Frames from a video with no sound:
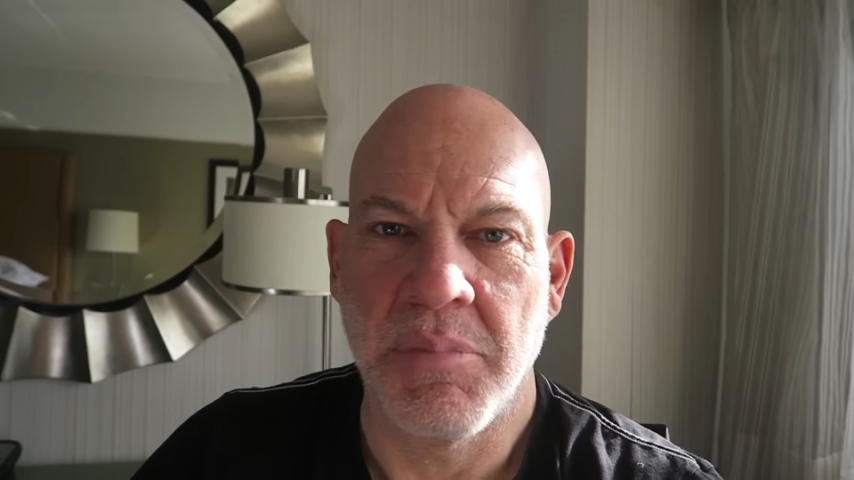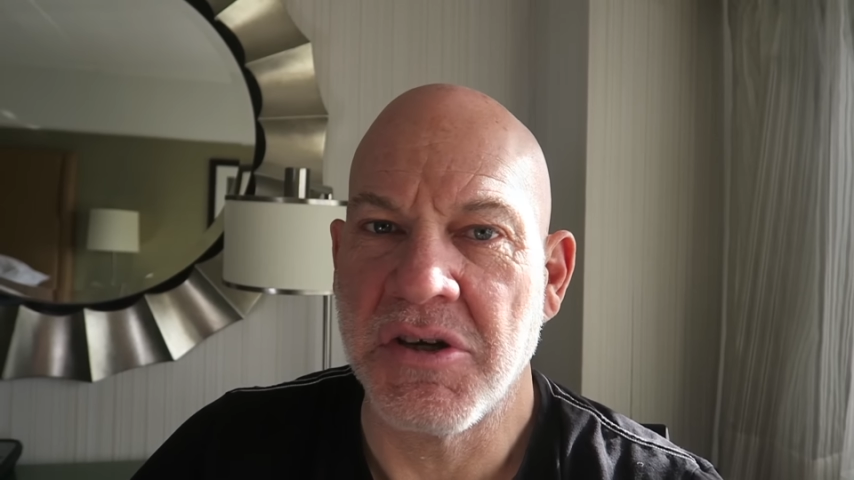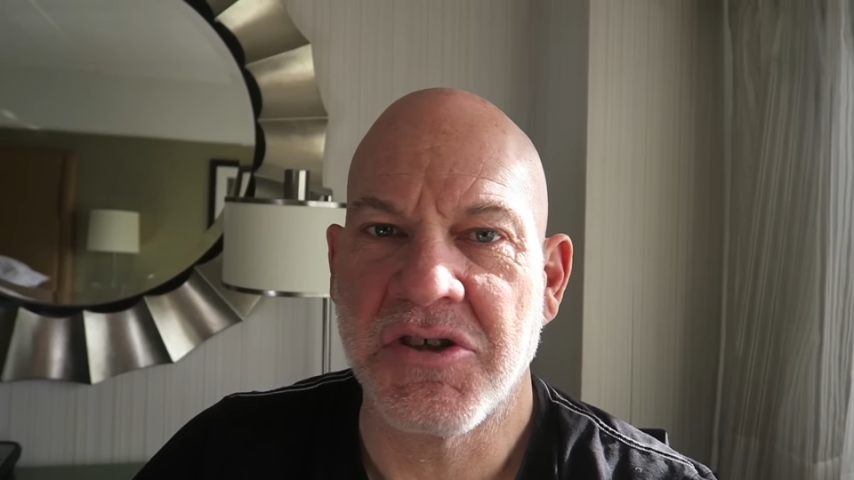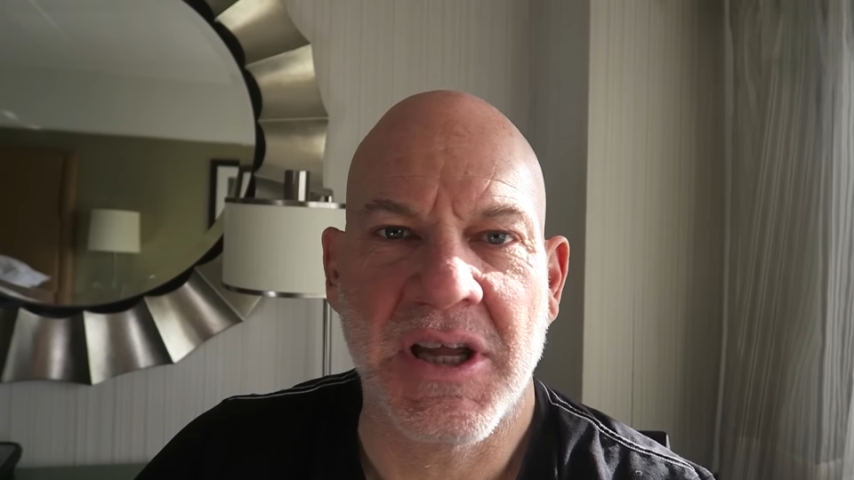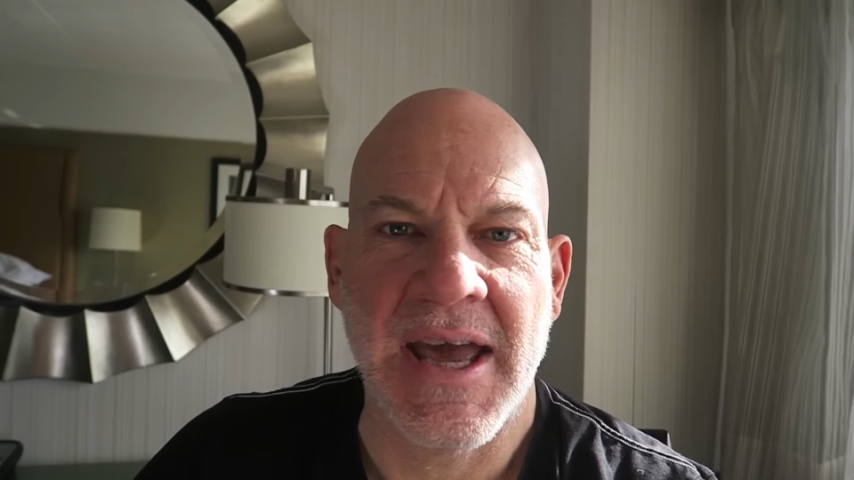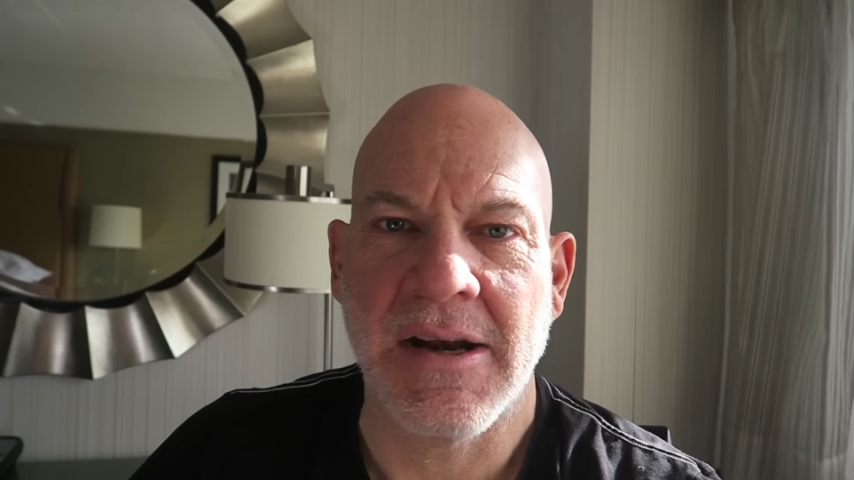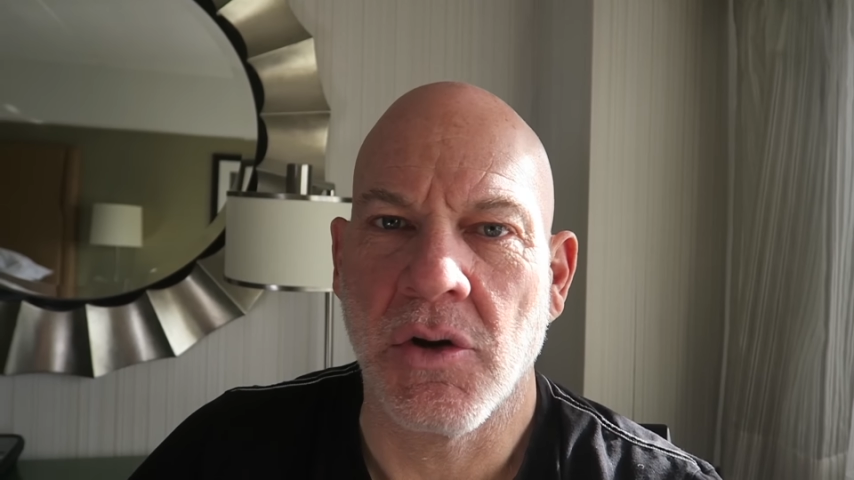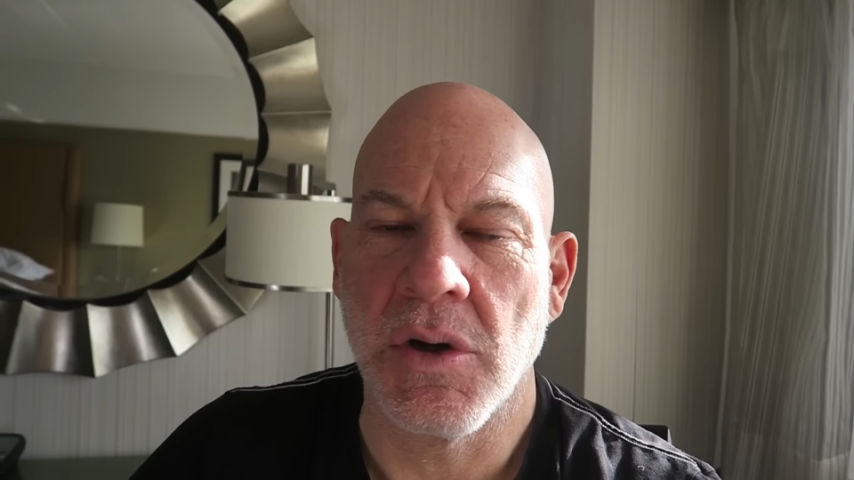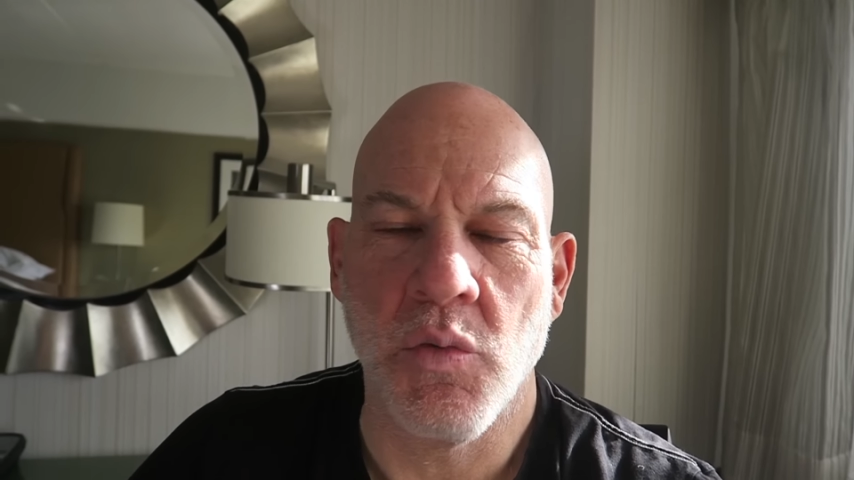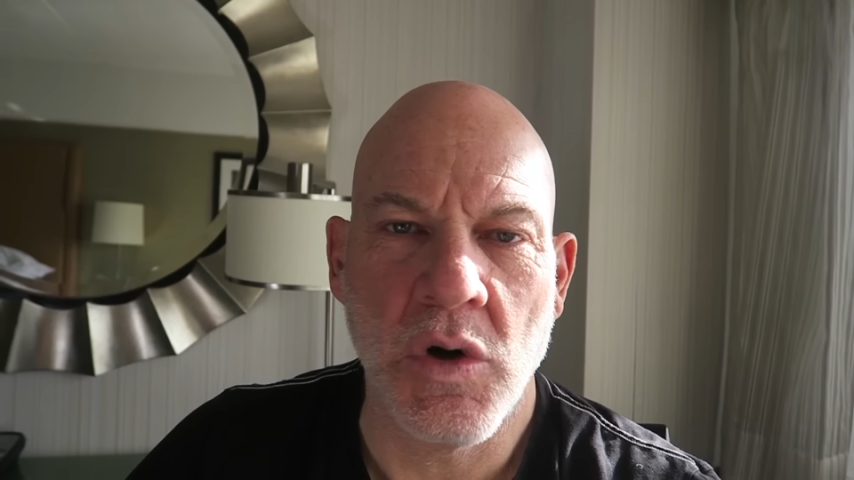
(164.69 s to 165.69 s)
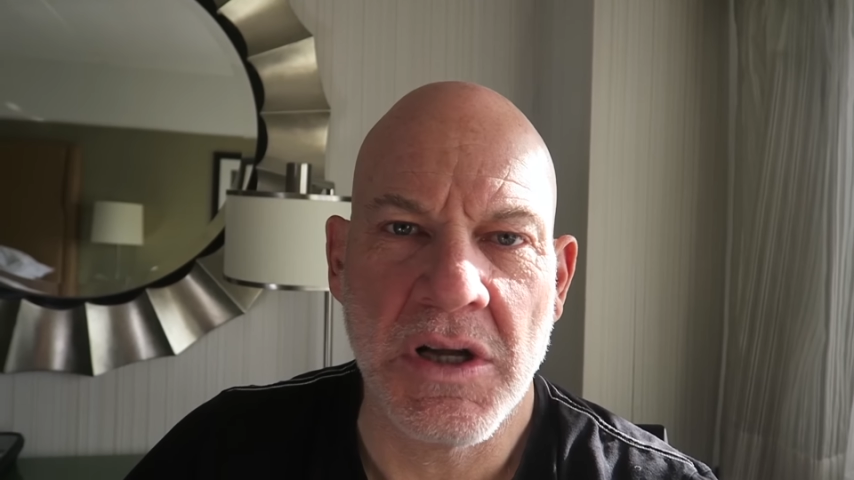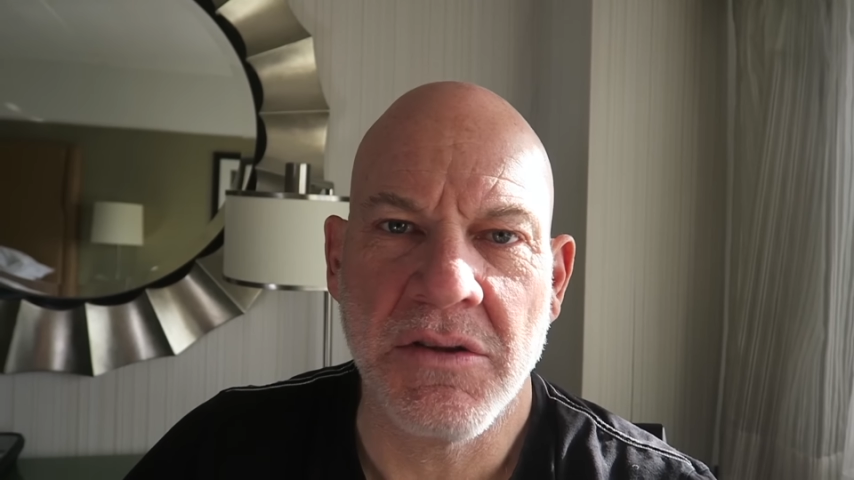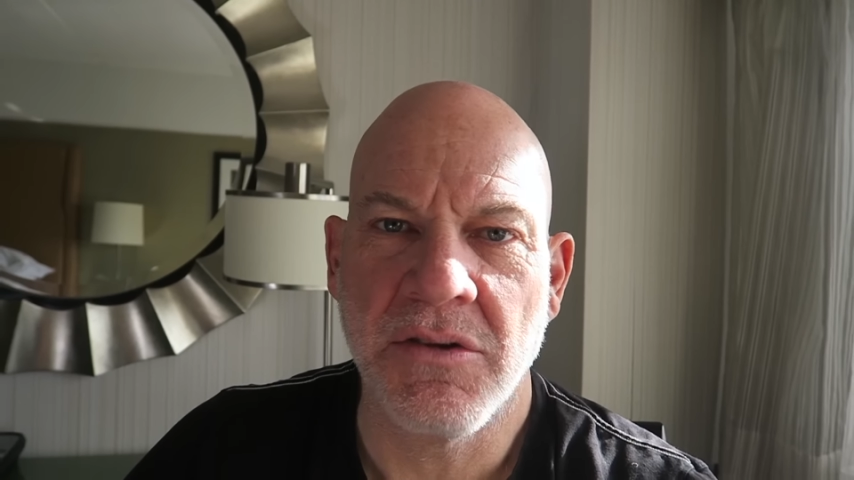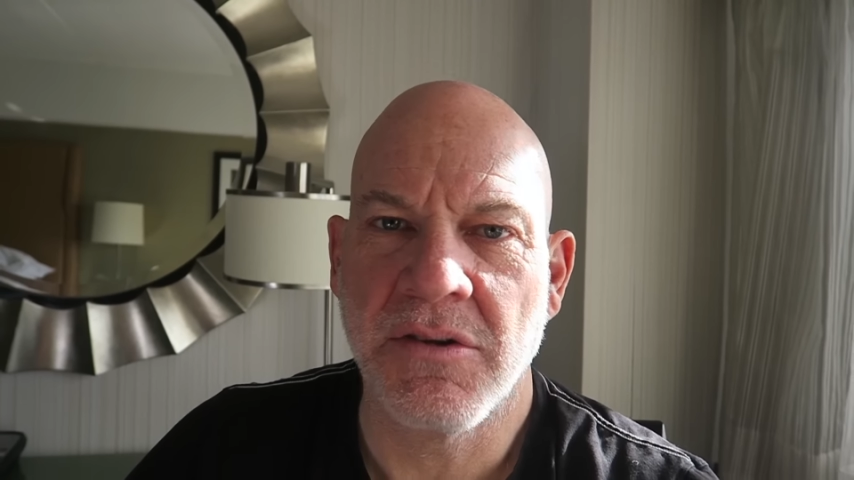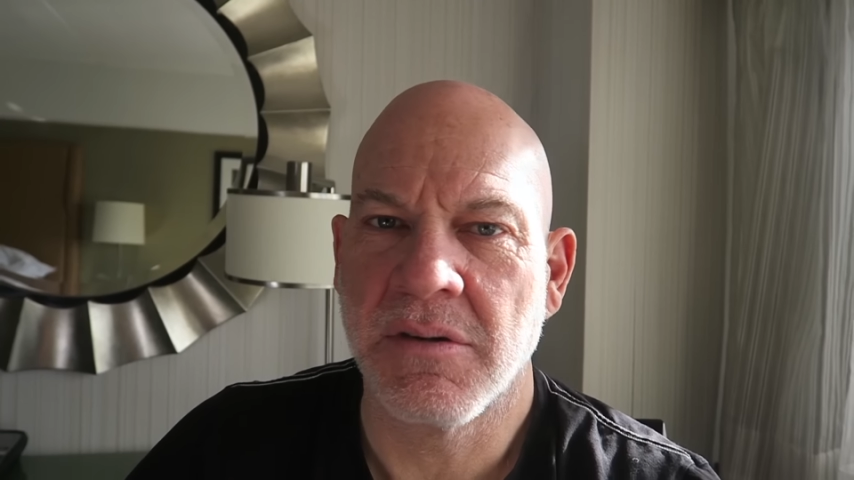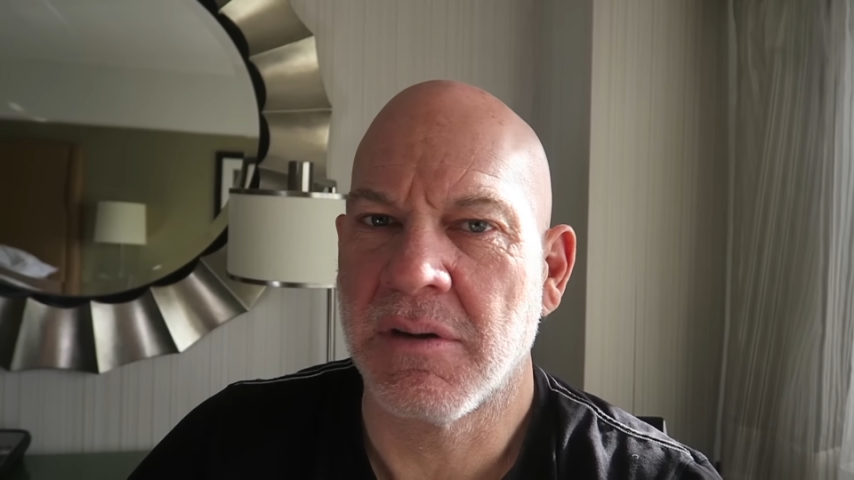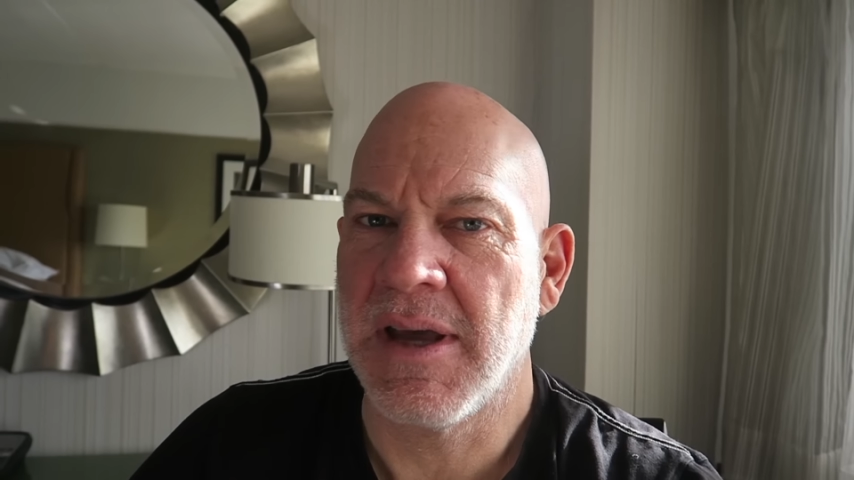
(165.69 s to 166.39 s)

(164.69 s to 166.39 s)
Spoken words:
bunch of category ones,